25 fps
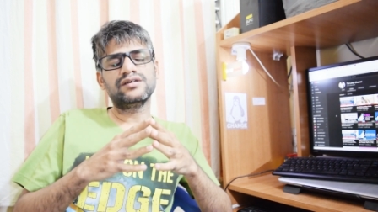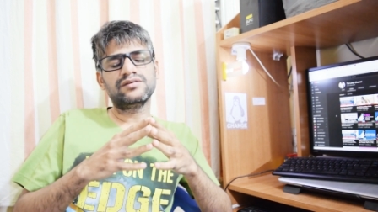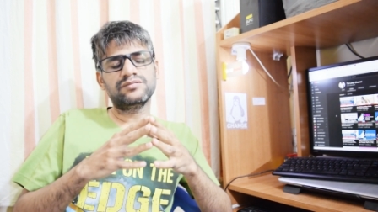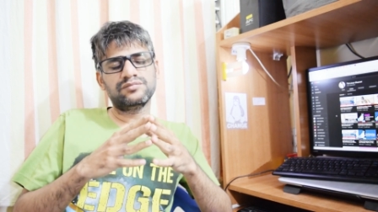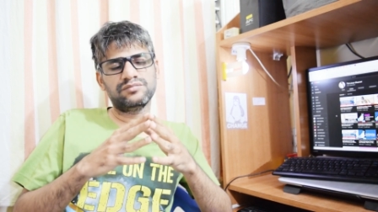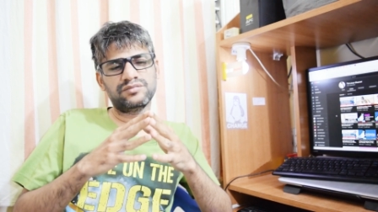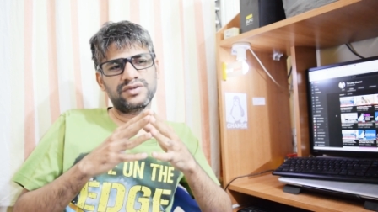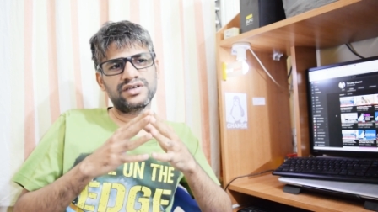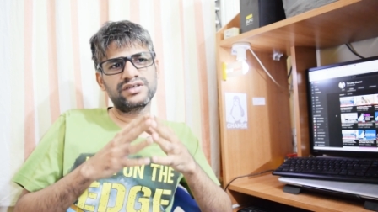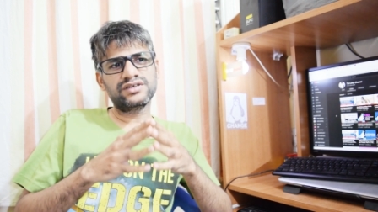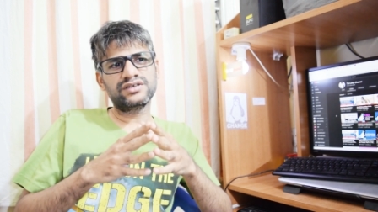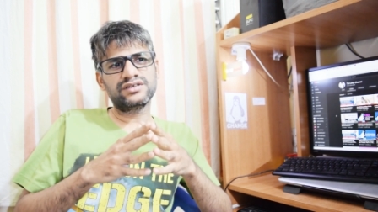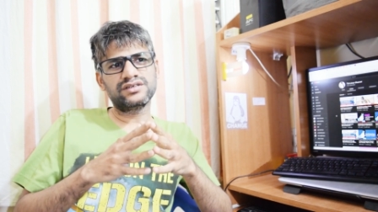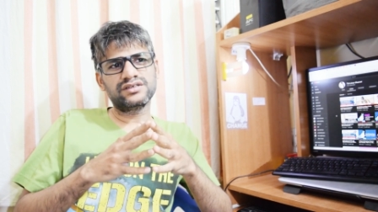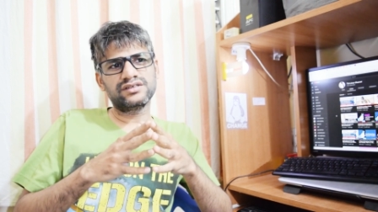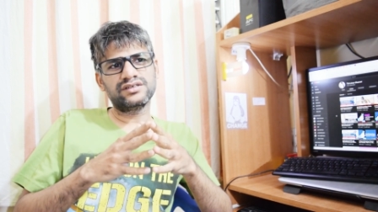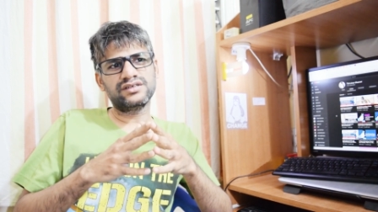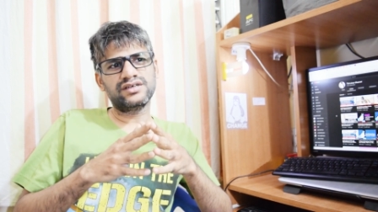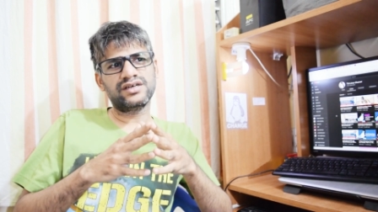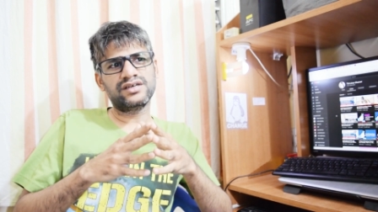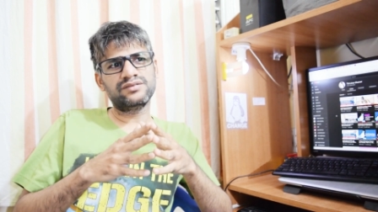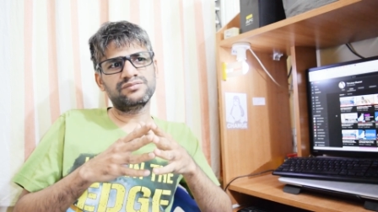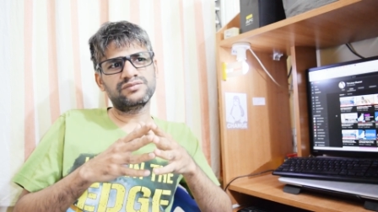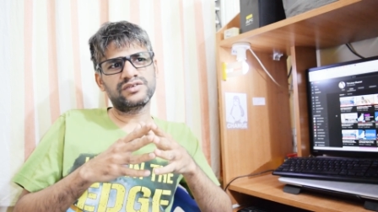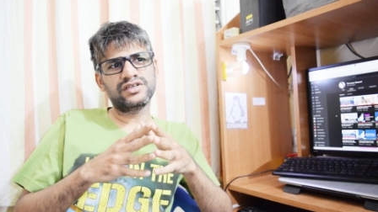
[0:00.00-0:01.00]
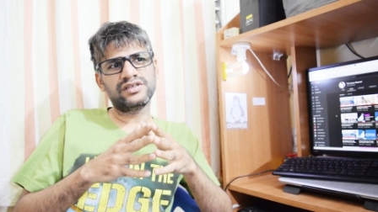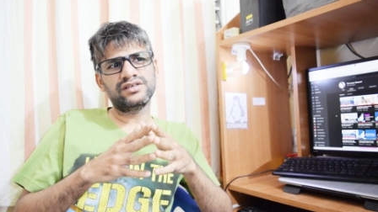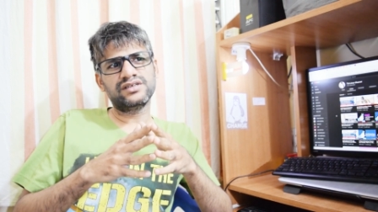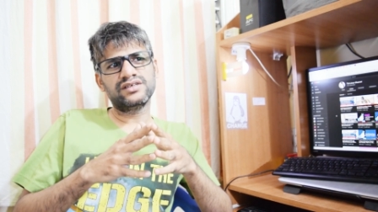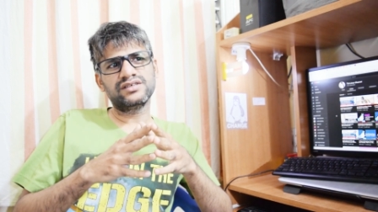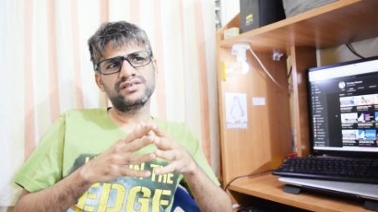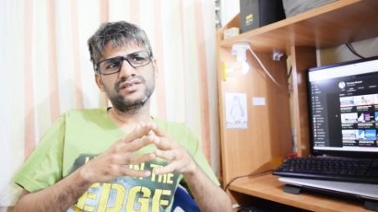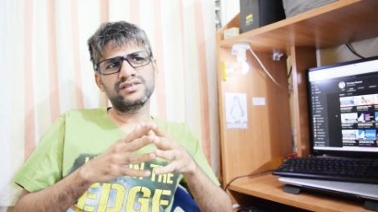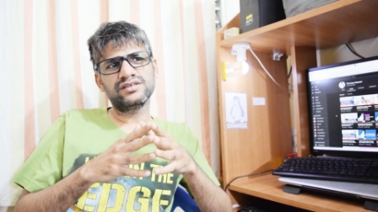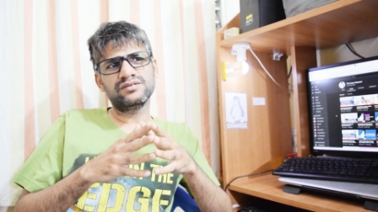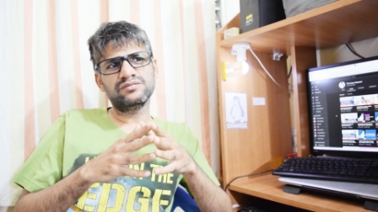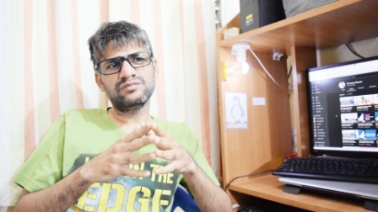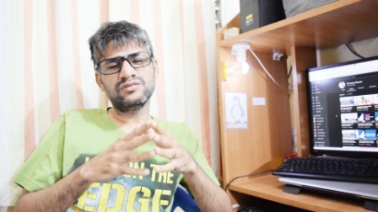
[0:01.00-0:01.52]
But I'm
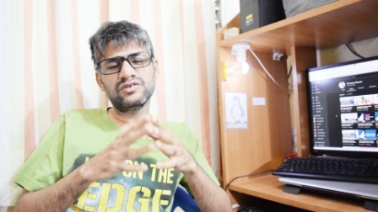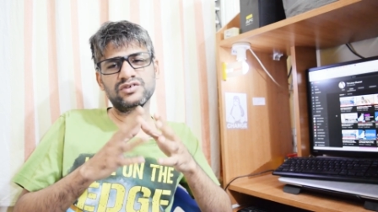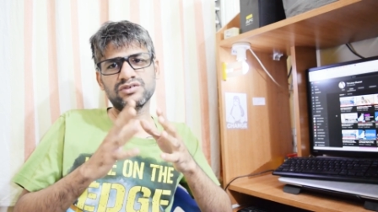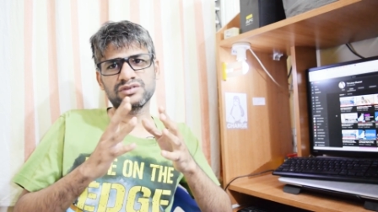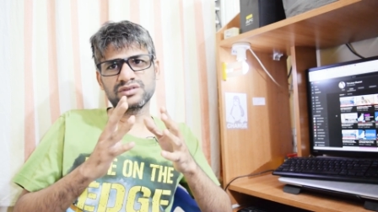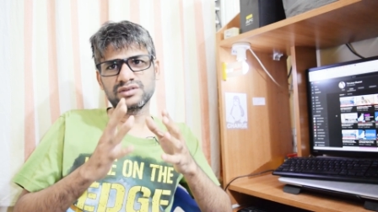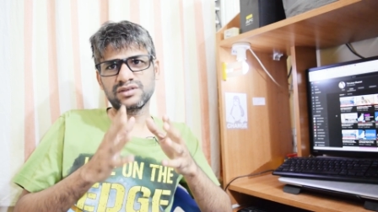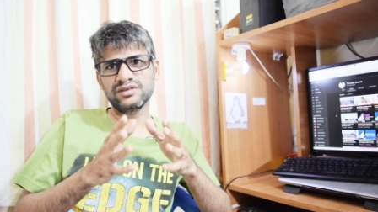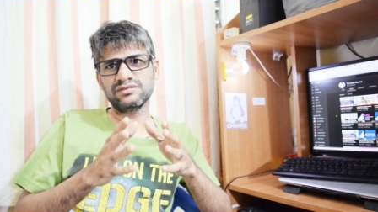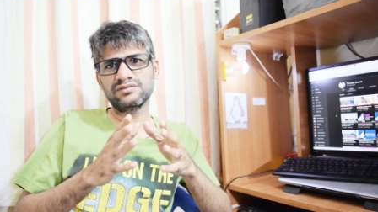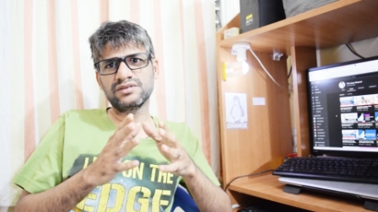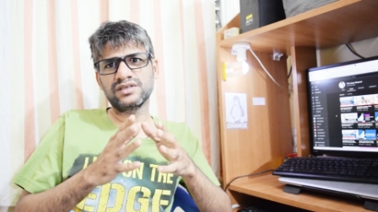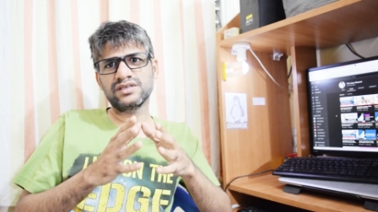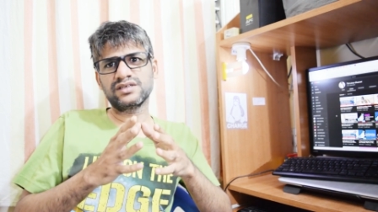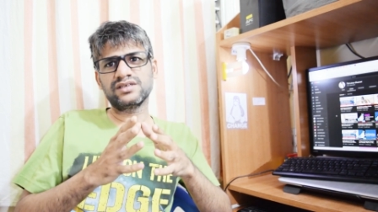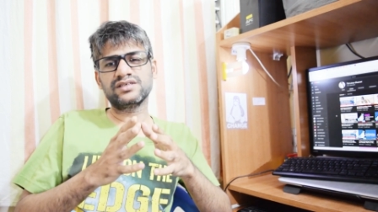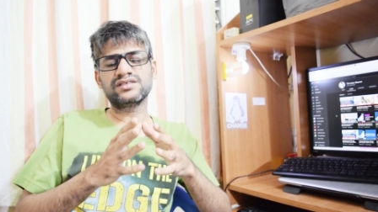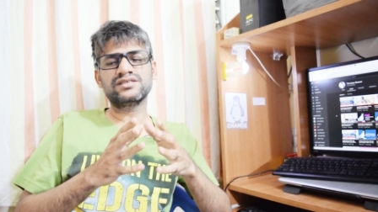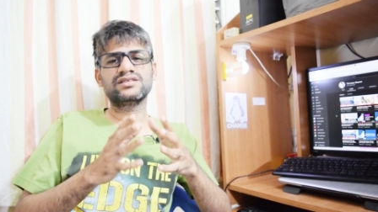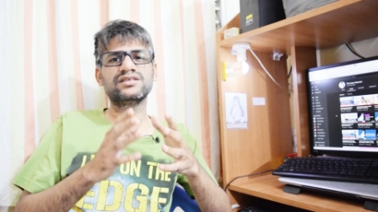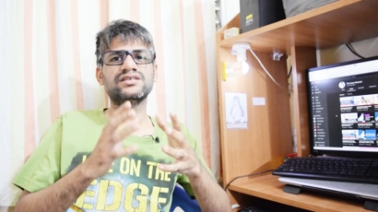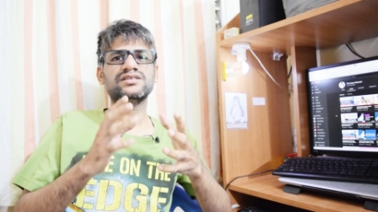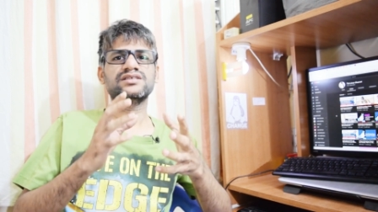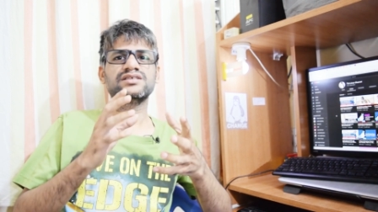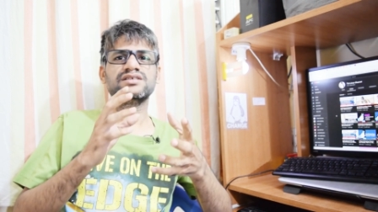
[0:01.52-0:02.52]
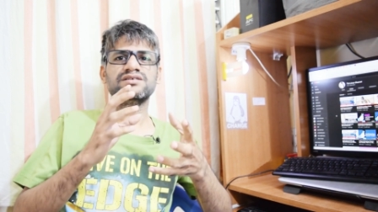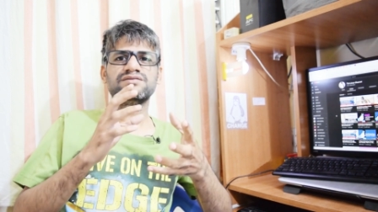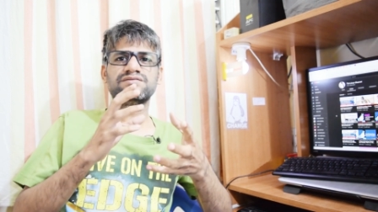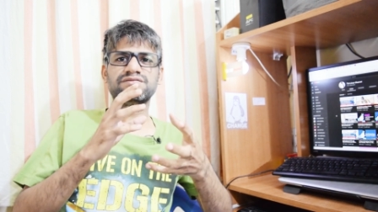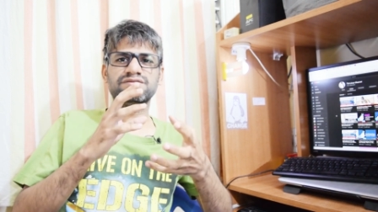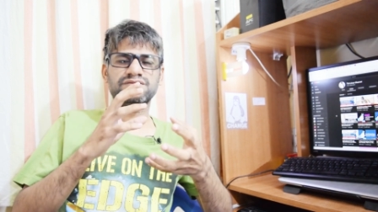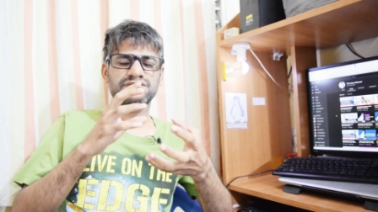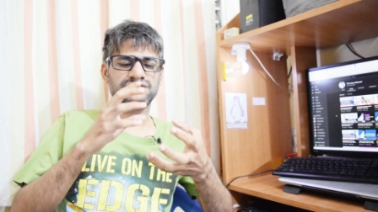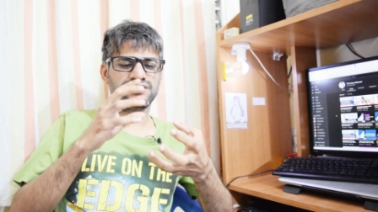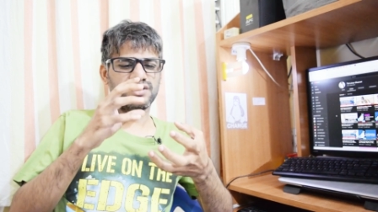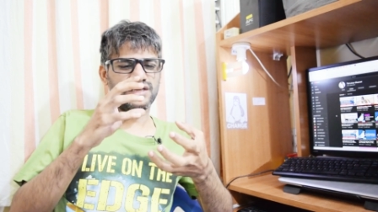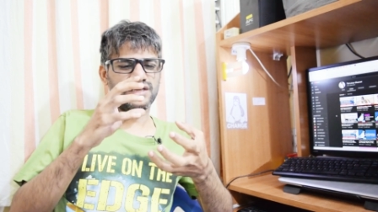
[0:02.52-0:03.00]
telling, most of the cases, if